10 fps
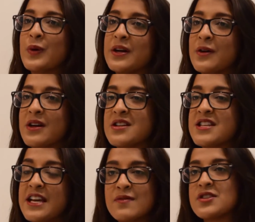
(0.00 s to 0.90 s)
ill
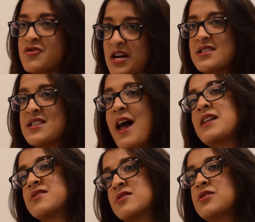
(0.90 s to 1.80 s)
because even stress
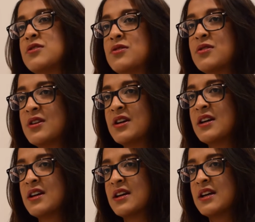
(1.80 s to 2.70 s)
adds to
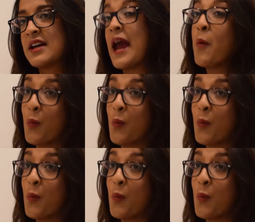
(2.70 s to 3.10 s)
getting